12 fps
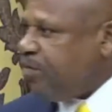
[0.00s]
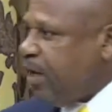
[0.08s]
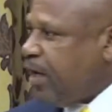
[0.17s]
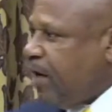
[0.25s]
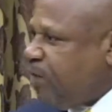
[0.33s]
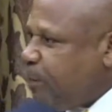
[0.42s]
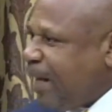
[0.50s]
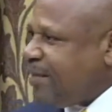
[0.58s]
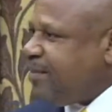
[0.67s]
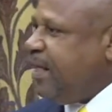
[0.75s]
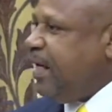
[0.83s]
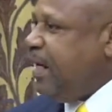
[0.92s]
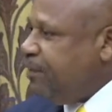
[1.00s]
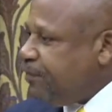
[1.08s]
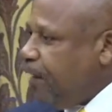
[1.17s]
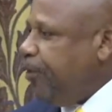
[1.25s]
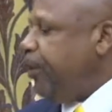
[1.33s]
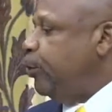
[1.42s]
government that's
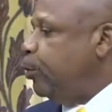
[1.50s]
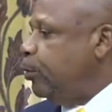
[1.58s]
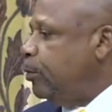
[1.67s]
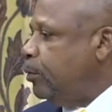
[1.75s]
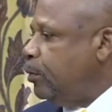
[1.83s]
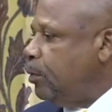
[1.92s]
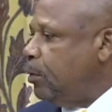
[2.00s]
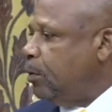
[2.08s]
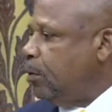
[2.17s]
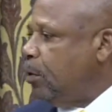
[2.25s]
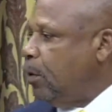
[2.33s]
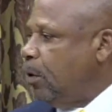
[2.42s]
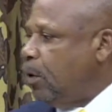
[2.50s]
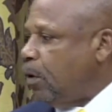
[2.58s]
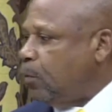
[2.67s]
delivering on